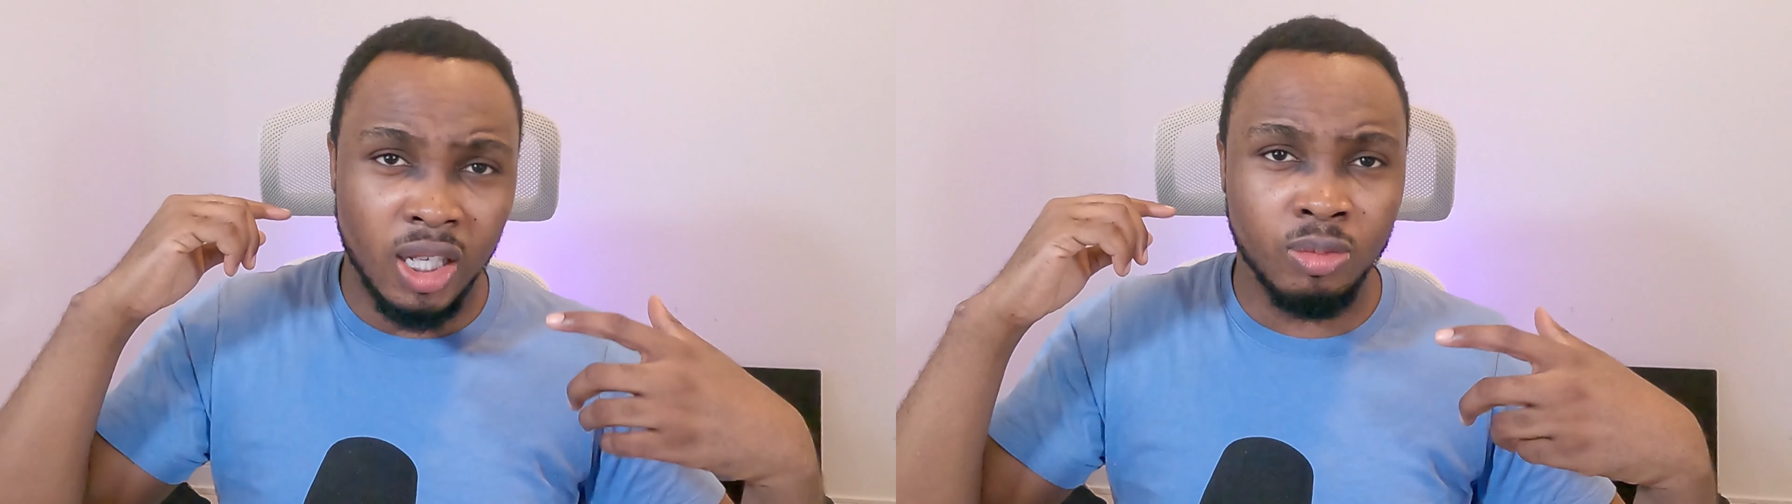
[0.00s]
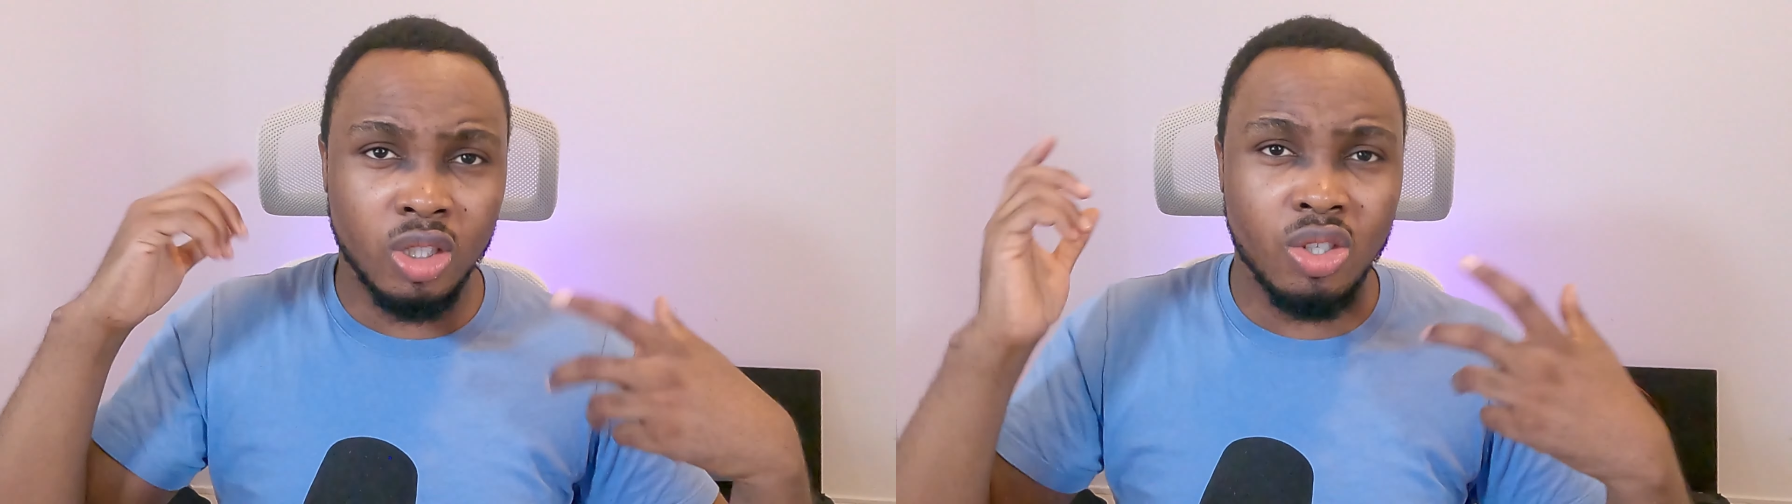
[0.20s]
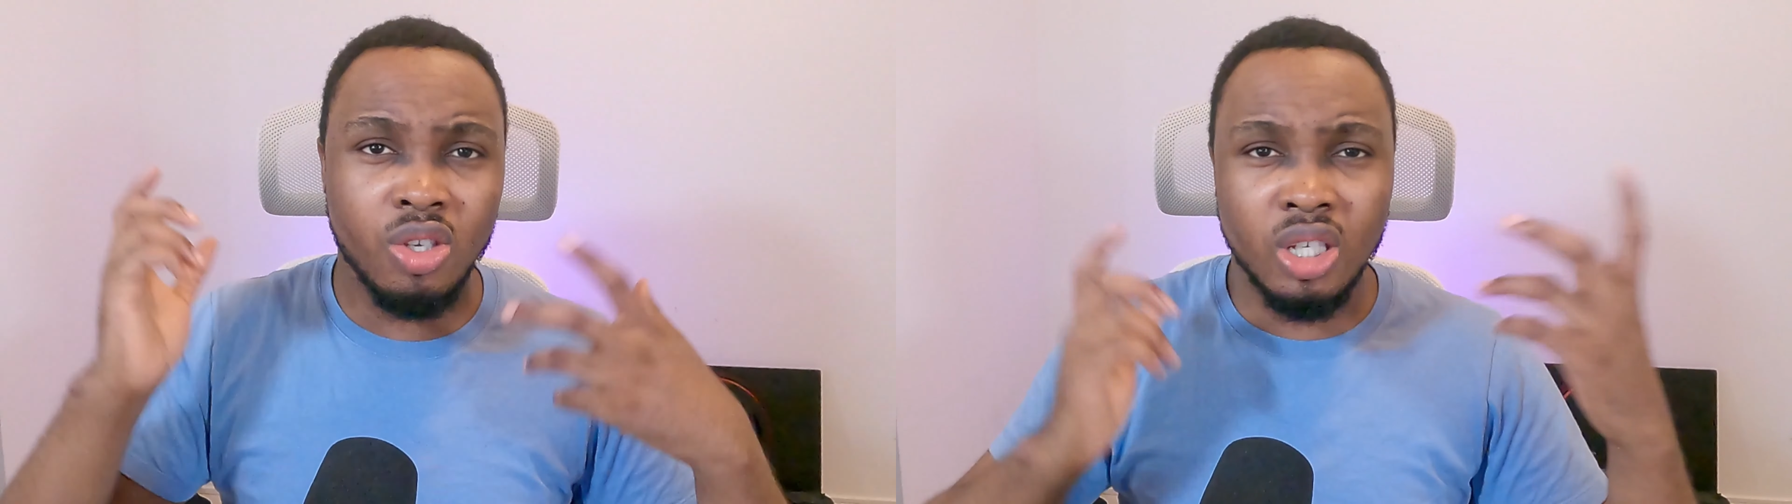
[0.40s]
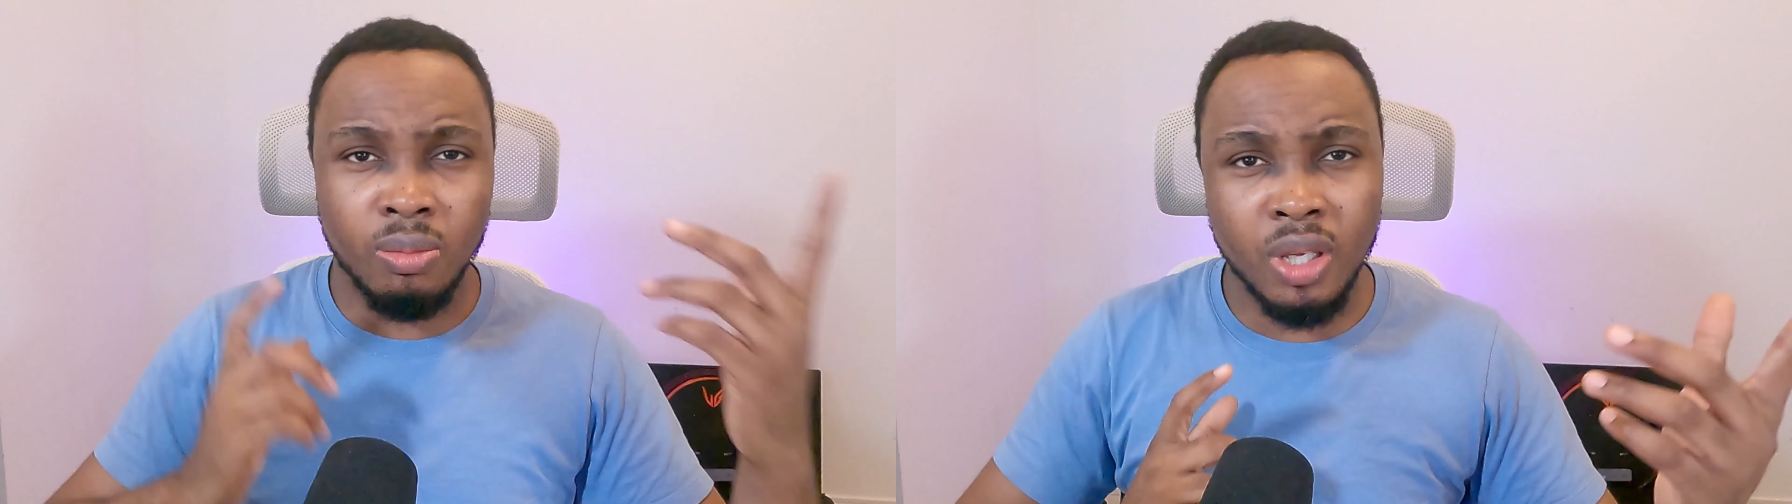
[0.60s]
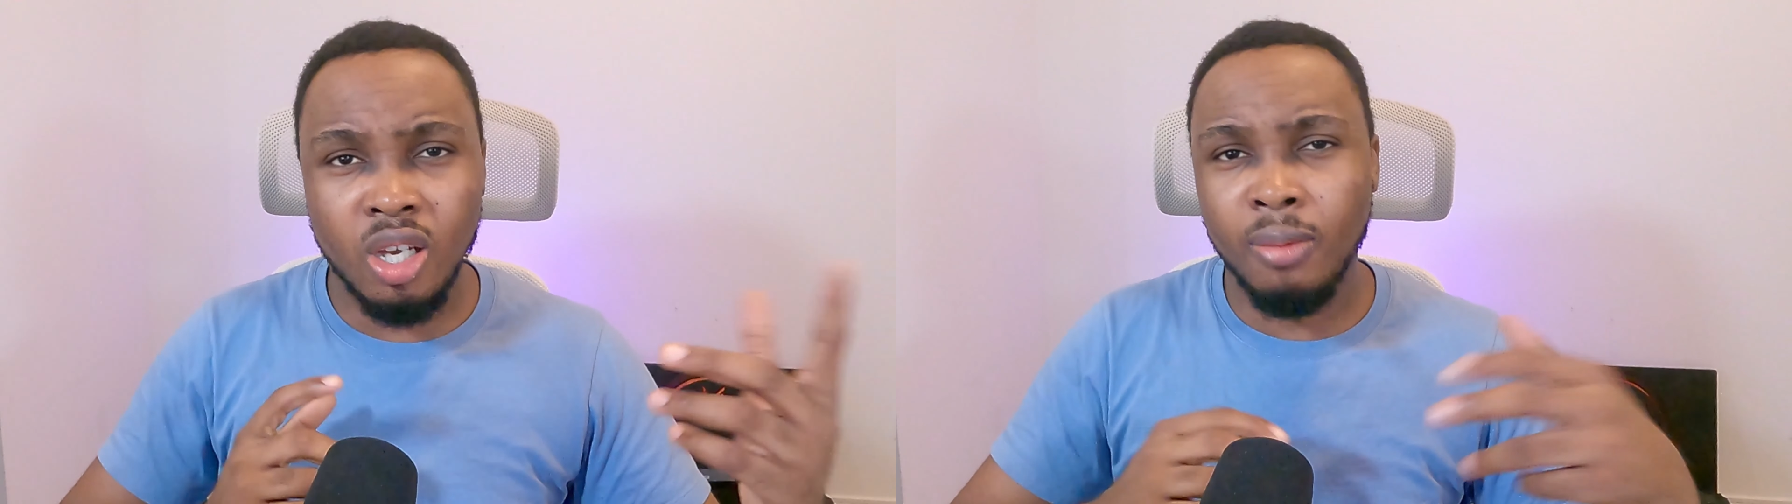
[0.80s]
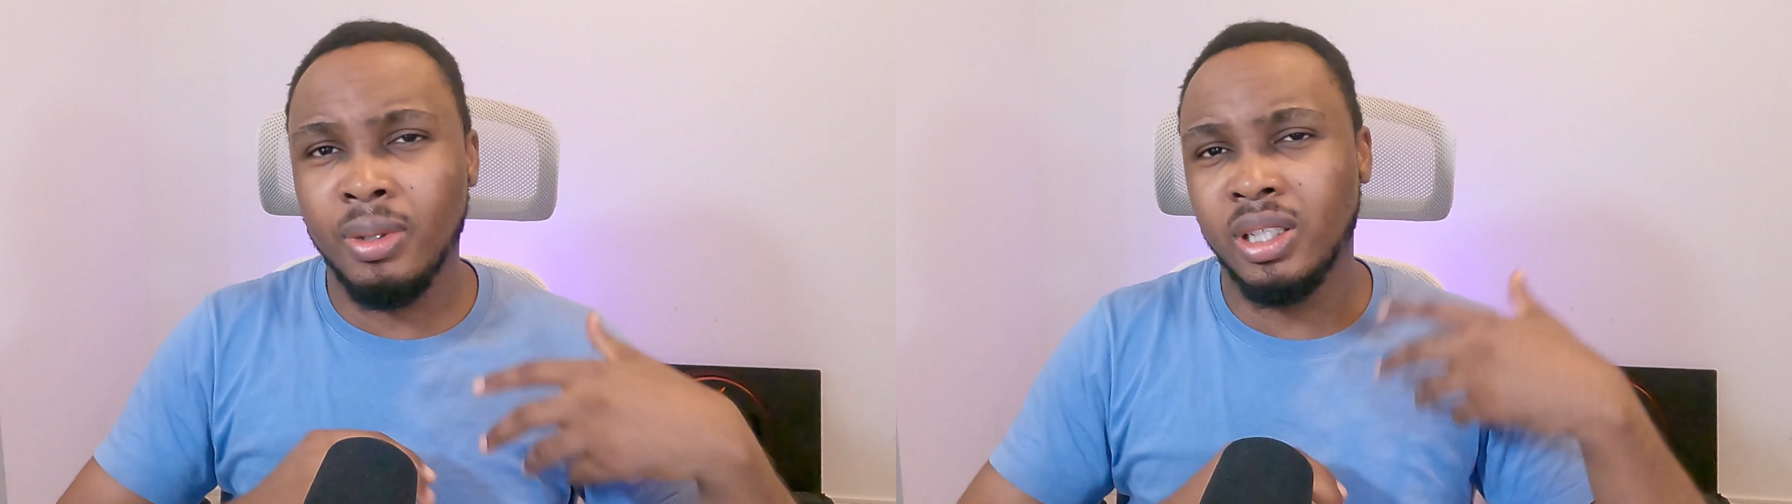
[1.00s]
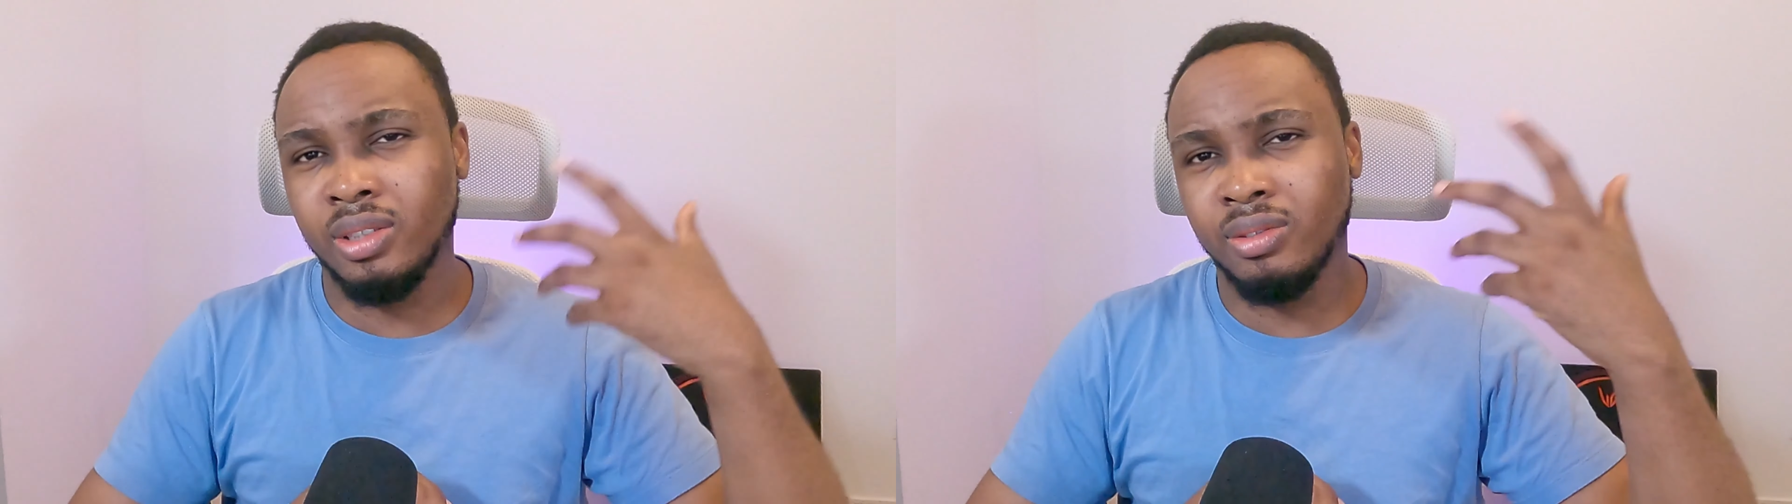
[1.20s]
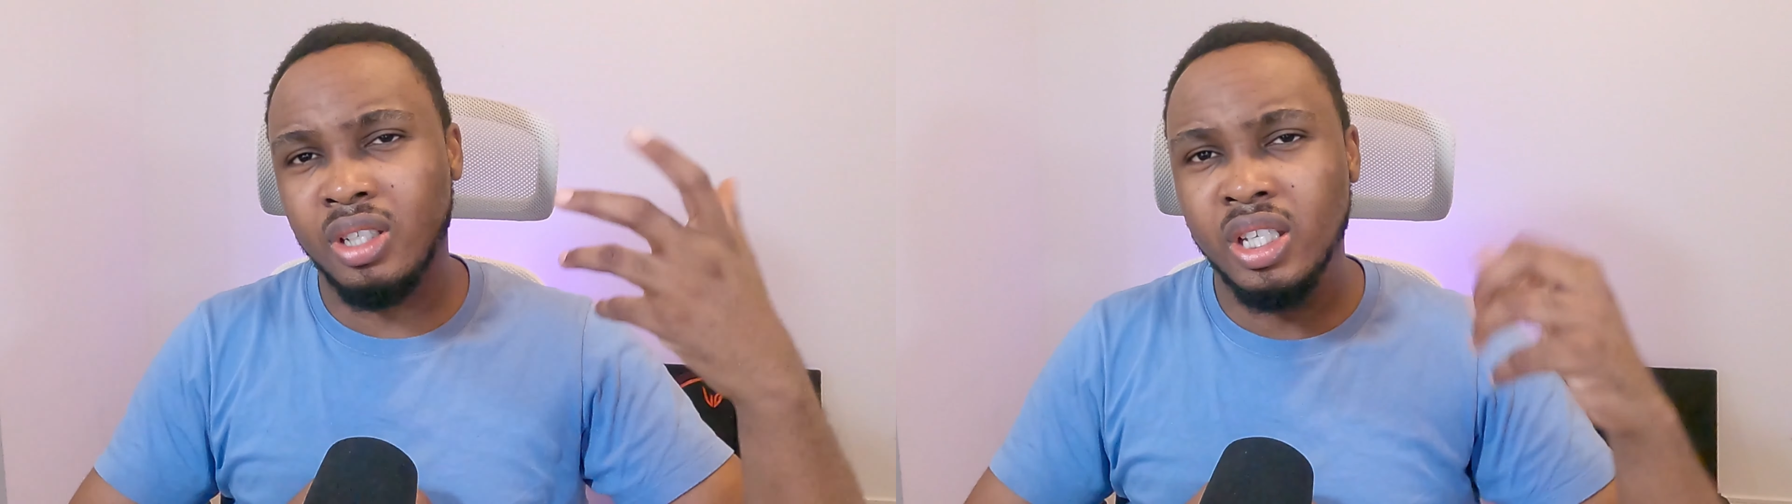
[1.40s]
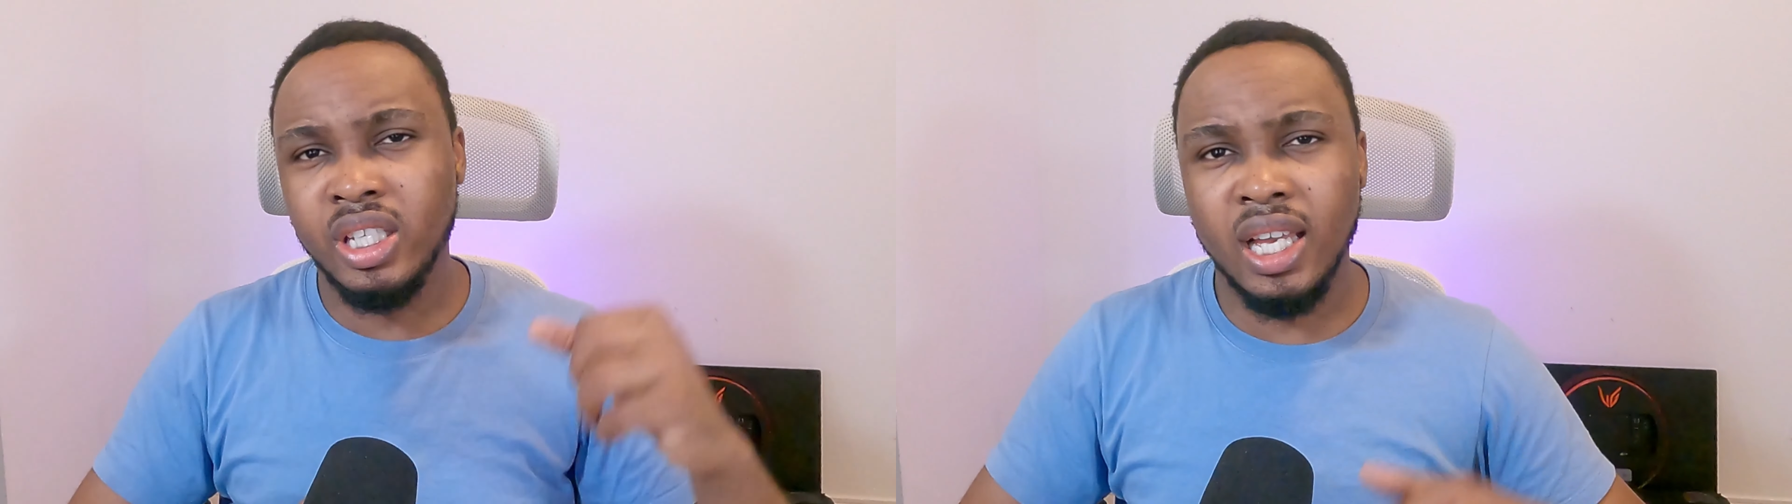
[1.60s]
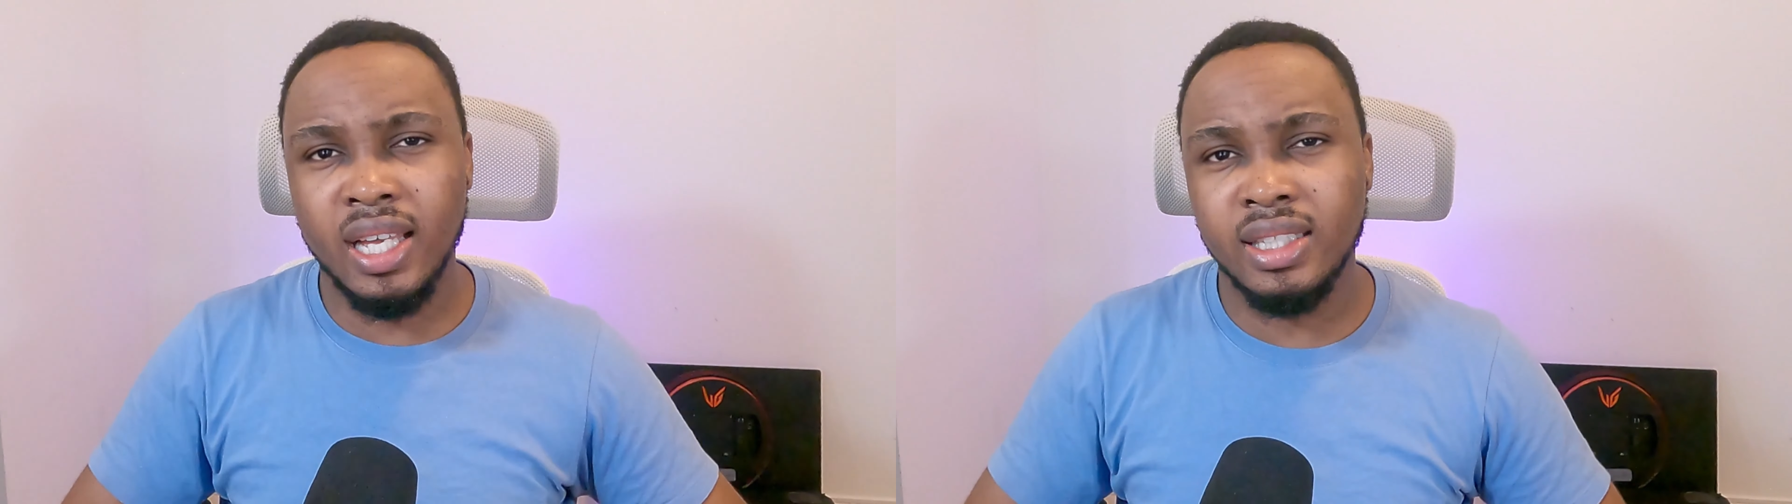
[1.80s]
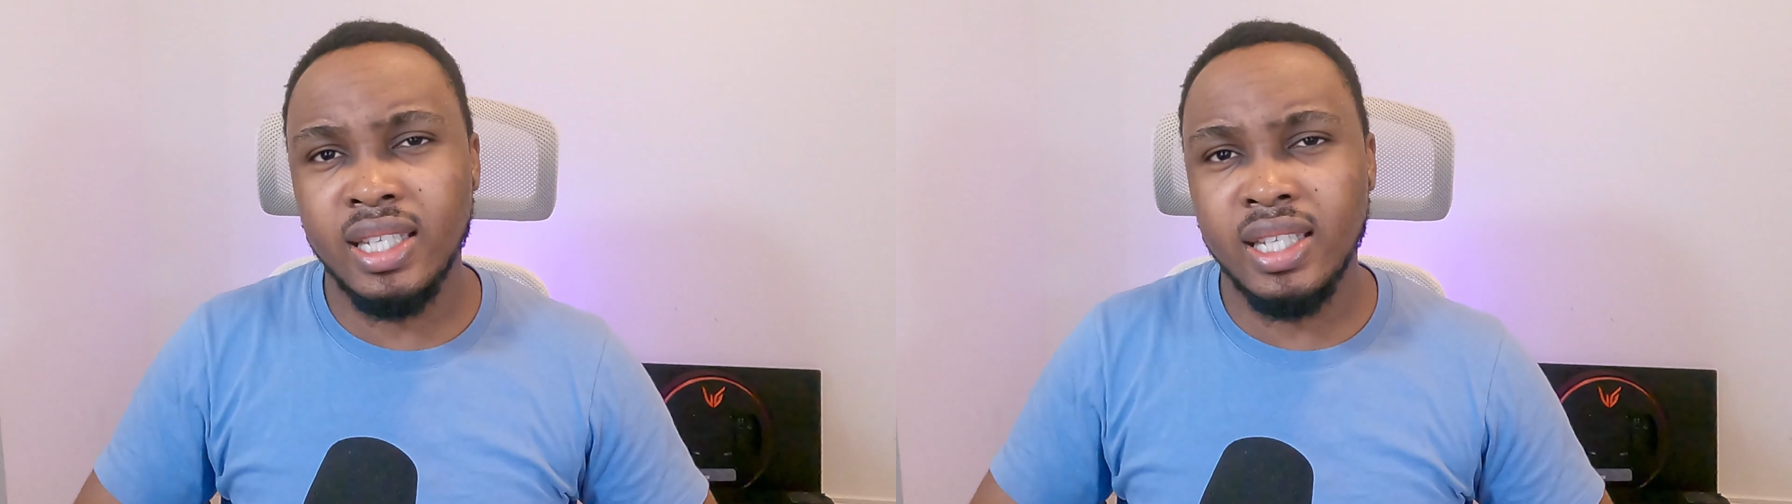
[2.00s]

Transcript: just so you can pick up and yeah,